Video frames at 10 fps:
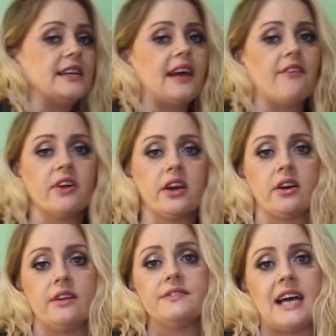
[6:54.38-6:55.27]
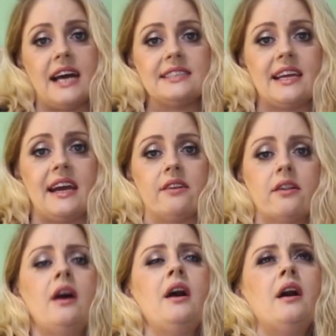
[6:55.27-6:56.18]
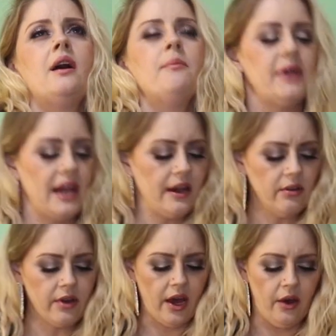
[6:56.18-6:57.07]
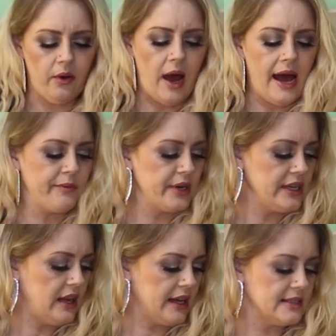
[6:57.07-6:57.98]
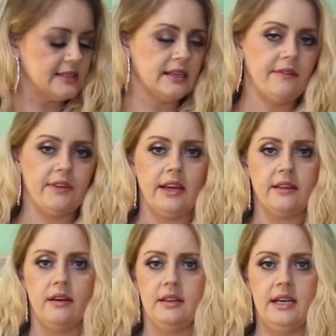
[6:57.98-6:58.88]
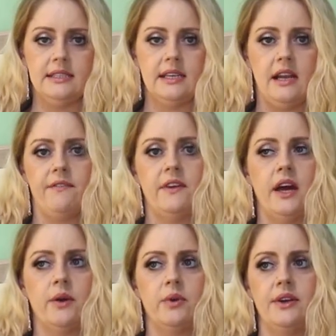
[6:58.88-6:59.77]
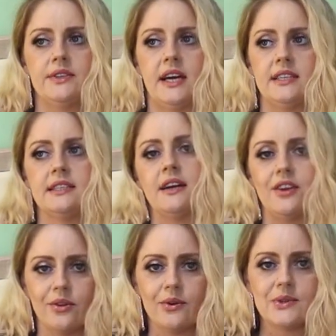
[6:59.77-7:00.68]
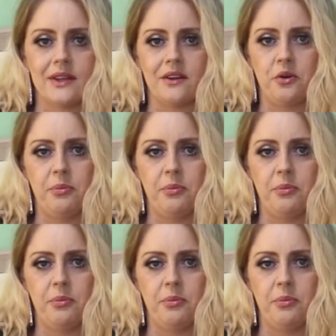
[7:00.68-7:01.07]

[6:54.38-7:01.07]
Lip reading: I definitely could have sized down, but I don't know. I really like the sleeve length on this, and I feel like when you size down, you lose a little